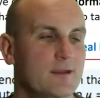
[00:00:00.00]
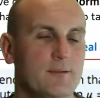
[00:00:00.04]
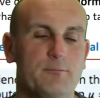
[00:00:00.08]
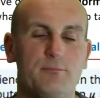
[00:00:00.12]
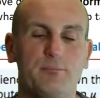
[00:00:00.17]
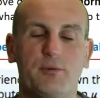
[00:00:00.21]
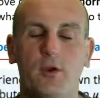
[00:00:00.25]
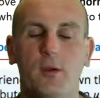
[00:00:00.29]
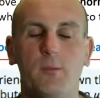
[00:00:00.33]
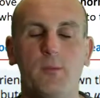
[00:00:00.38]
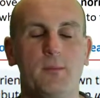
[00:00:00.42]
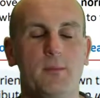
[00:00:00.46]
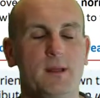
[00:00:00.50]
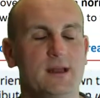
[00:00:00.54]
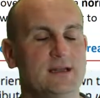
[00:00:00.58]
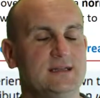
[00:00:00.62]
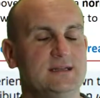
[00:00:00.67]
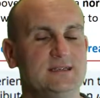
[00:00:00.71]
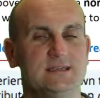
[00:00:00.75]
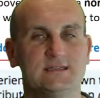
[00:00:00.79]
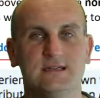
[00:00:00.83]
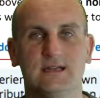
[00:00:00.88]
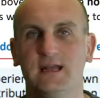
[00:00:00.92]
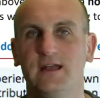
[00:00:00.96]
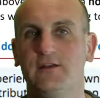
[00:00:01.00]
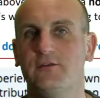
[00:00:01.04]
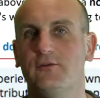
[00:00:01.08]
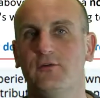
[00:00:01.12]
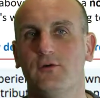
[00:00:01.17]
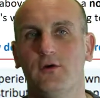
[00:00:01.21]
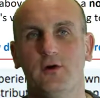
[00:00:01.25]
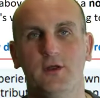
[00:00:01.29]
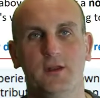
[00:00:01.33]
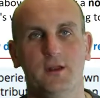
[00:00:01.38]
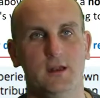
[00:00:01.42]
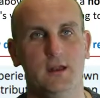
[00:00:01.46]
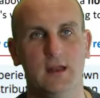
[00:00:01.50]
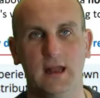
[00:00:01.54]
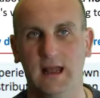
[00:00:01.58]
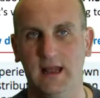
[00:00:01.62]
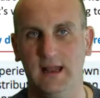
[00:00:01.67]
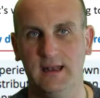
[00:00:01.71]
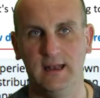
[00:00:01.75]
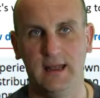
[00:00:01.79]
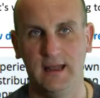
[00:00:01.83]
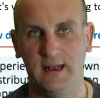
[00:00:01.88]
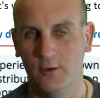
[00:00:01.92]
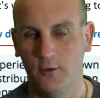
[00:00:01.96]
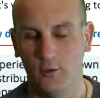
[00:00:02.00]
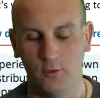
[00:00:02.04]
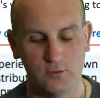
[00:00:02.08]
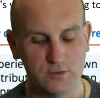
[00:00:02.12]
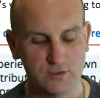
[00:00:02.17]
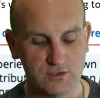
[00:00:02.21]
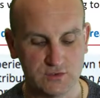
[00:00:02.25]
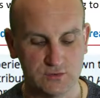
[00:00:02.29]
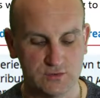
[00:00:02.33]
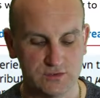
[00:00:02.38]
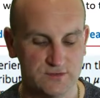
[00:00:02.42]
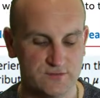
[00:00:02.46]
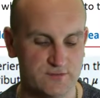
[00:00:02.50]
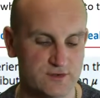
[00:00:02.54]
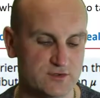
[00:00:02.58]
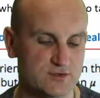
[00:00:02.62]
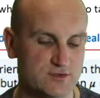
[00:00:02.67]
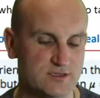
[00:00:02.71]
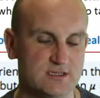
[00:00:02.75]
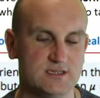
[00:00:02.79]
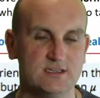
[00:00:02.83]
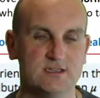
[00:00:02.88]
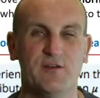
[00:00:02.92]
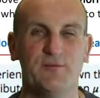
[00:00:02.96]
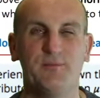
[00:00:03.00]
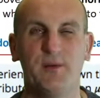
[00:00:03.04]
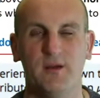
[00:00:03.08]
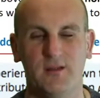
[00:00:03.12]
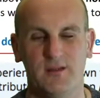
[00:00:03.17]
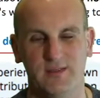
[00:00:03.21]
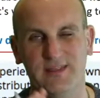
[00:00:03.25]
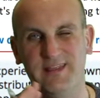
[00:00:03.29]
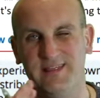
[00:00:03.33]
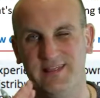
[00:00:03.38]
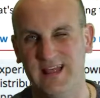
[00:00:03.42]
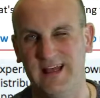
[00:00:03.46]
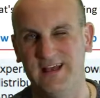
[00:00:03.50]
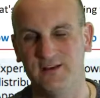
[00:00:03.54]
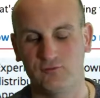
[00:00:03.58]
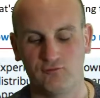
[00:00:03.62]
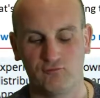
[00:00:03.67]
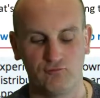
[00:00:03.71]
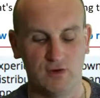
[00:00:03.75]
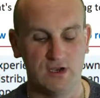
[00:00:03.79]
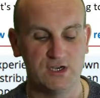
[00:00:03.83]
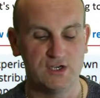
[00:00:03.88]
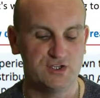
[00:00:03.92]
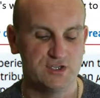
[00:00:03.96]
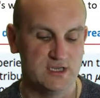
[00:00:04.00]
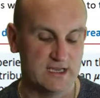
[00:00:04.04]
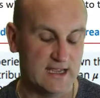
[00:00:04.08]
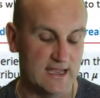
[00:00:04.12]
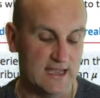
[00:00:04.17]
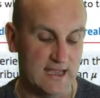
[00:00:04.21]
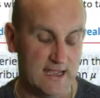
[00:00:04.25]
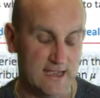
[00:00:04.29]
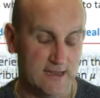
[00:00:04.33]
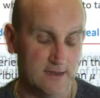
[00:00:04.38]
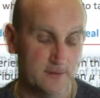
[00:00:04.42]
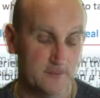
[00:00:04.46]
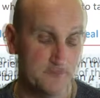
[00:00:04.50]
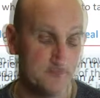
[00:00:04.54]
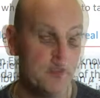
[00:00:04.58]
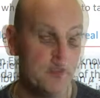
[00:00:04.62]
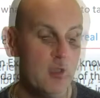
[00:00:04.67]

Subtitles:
probabilities later on and all sorts of interesting stuff, but that's rushing ahead.